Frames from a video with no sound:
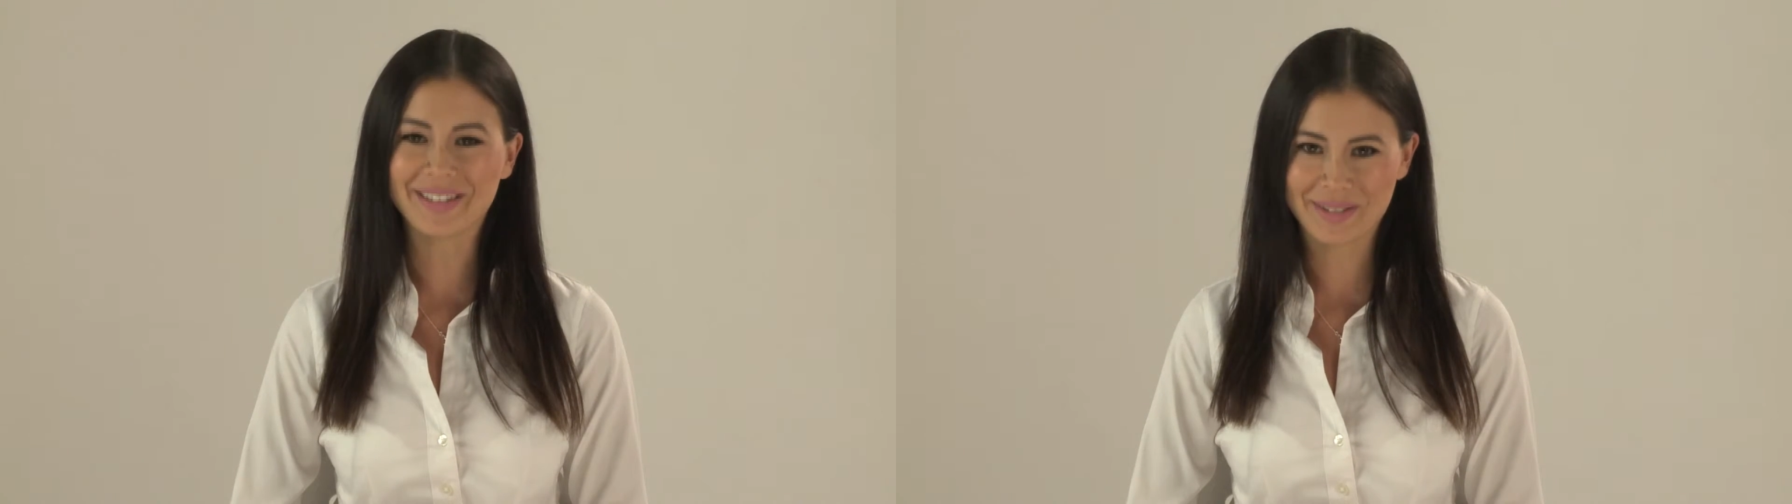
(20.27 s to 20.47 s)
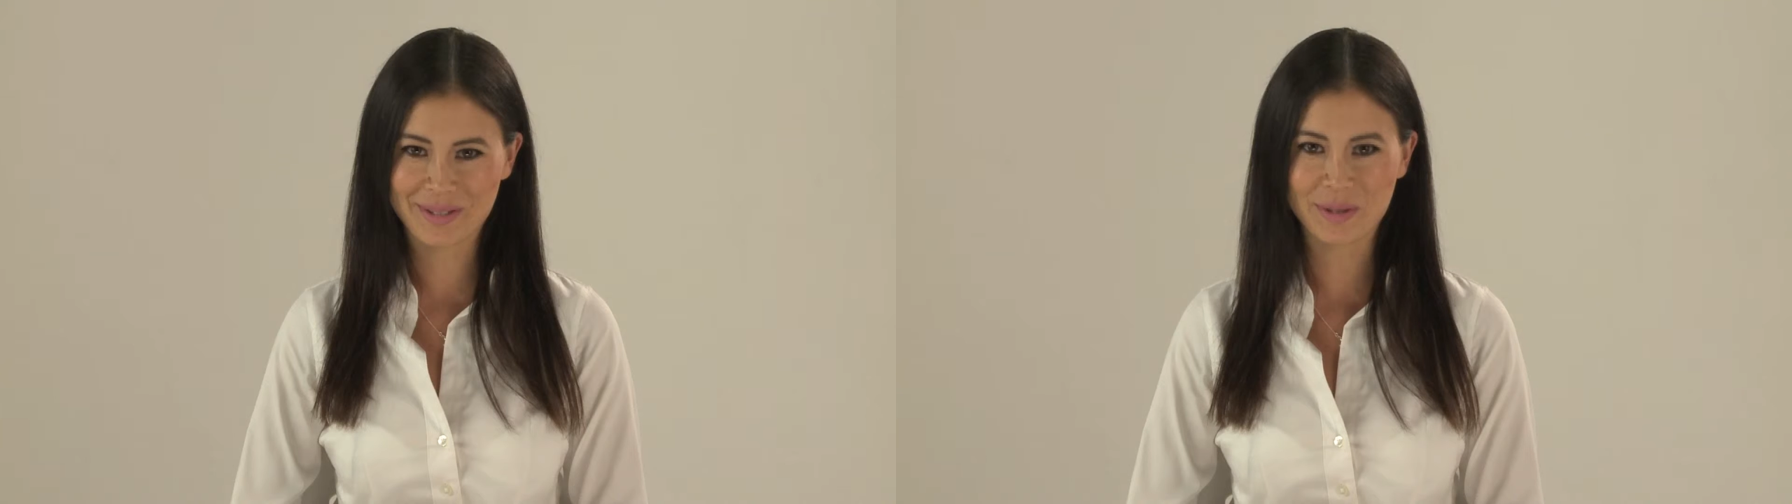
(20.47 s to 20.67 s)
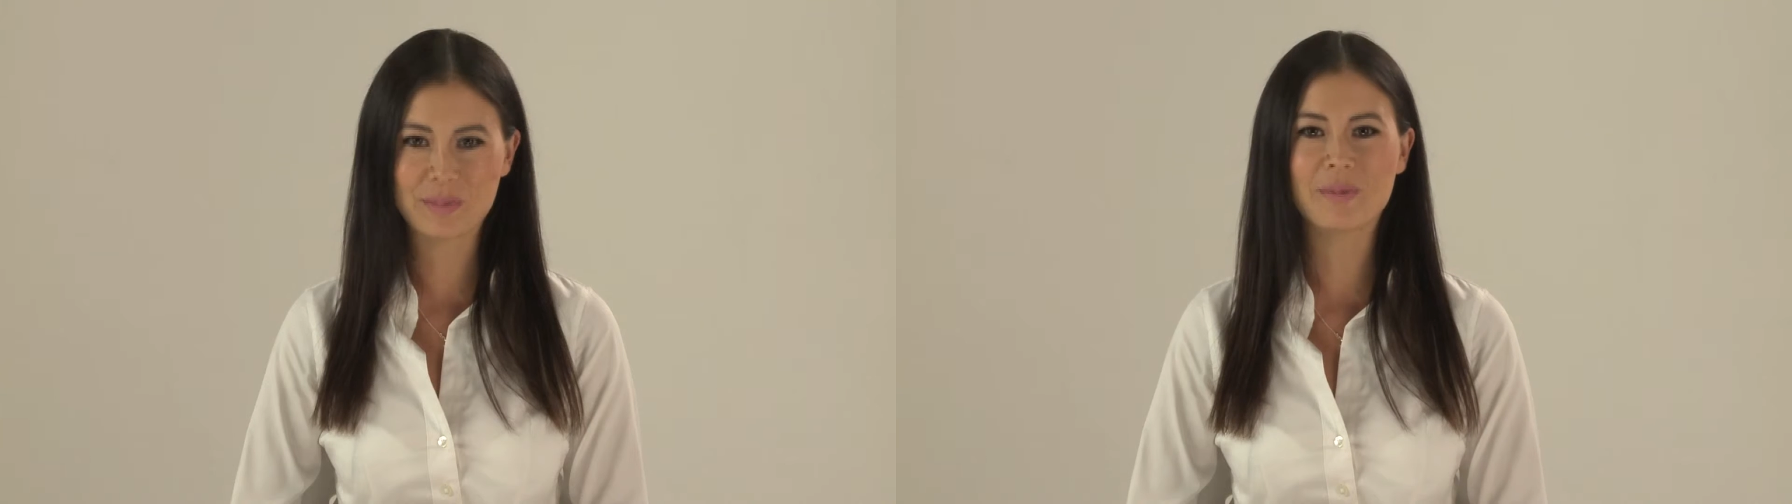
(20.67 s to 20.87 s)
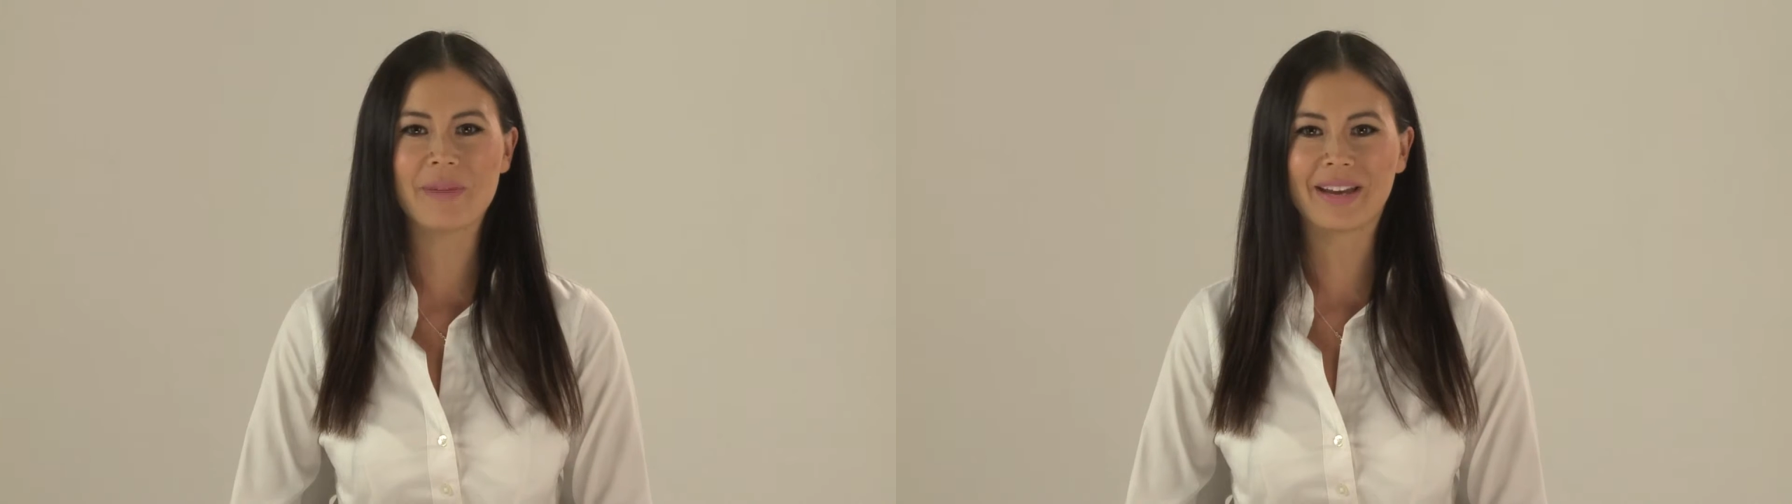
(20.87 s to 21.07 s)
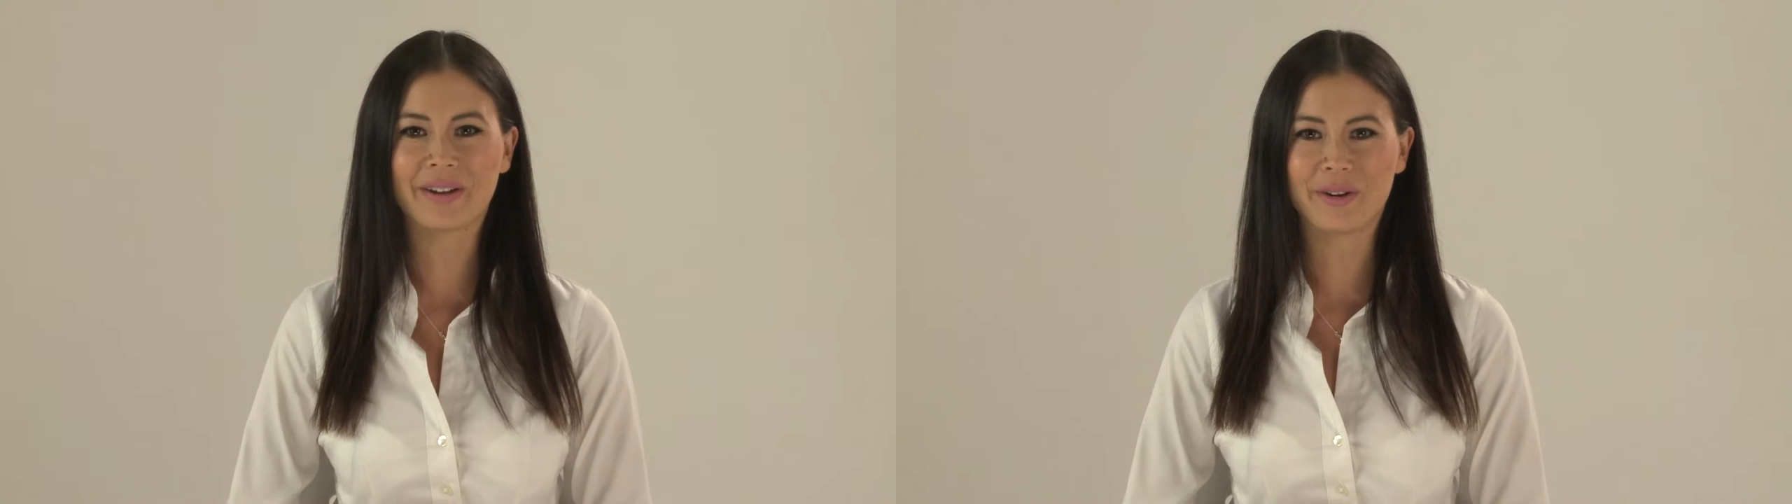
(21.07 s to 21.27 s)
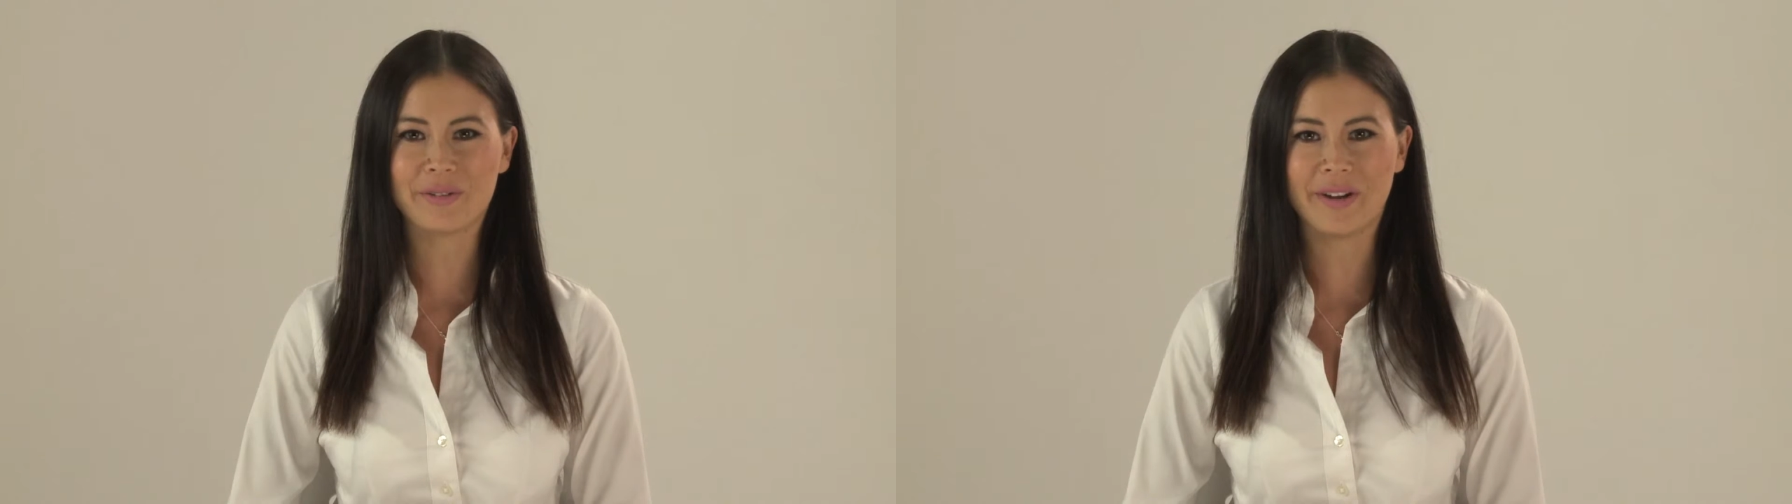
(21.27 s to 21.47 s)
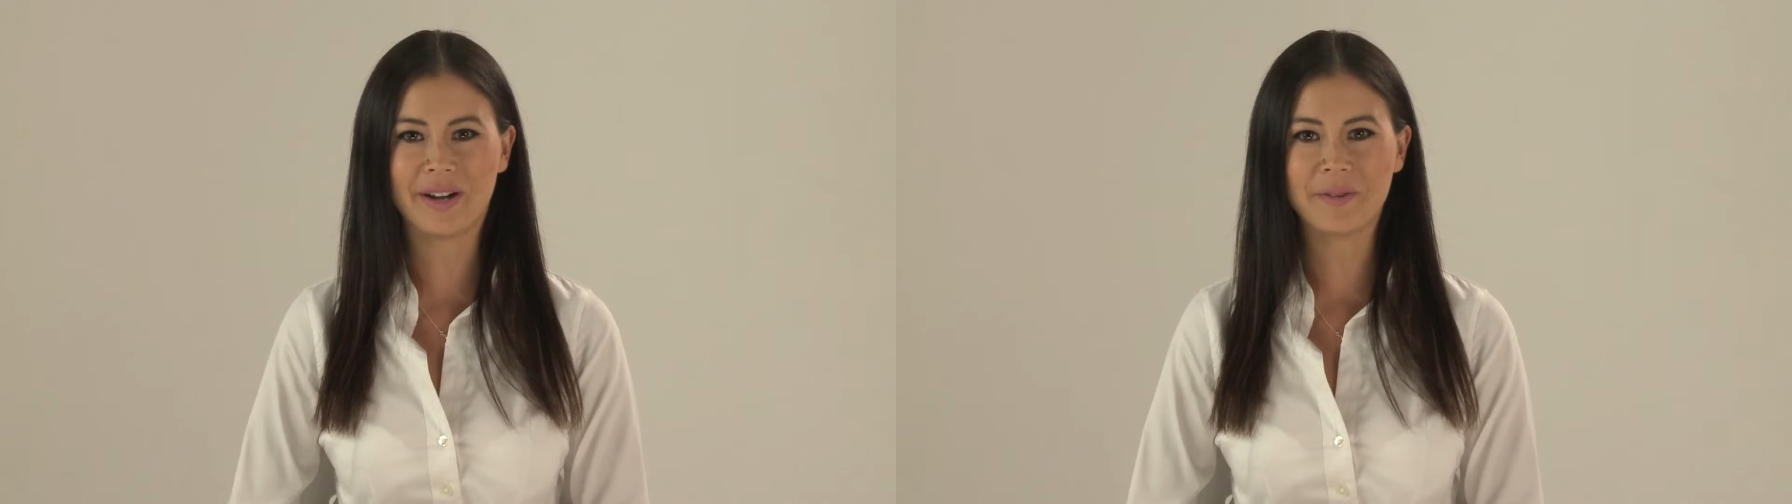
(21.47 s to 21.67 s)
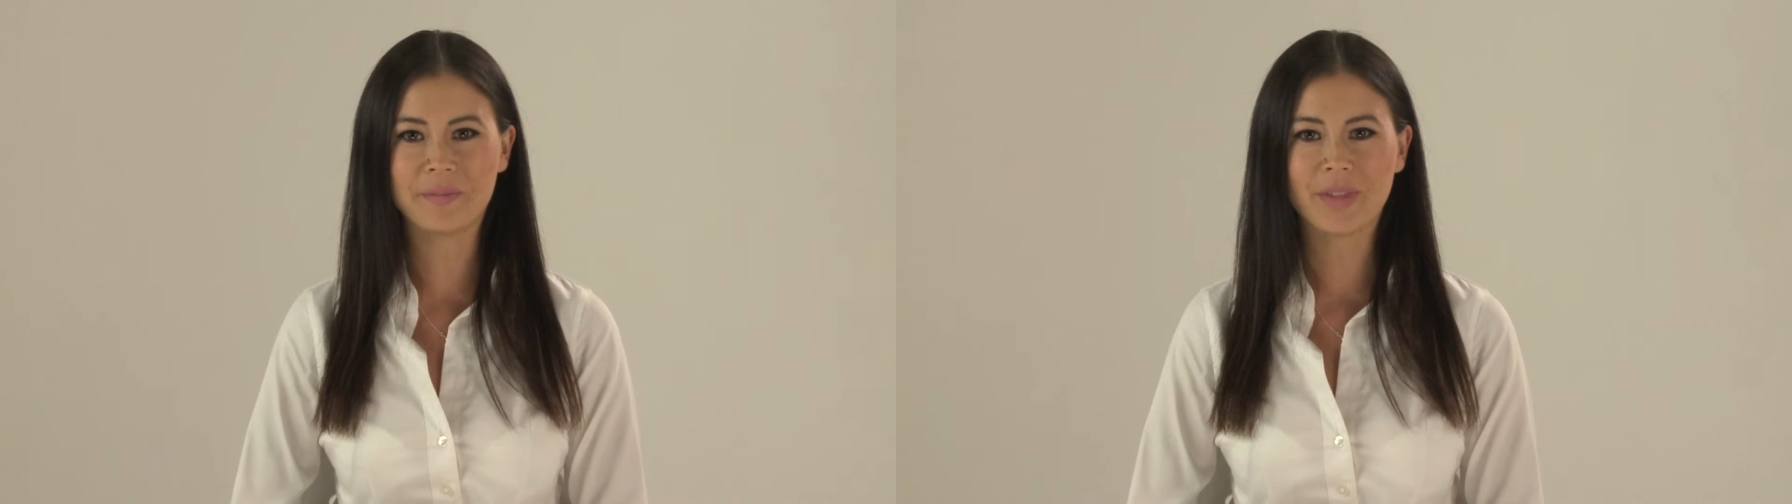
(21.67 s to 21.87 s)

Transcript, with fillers: a super makeover.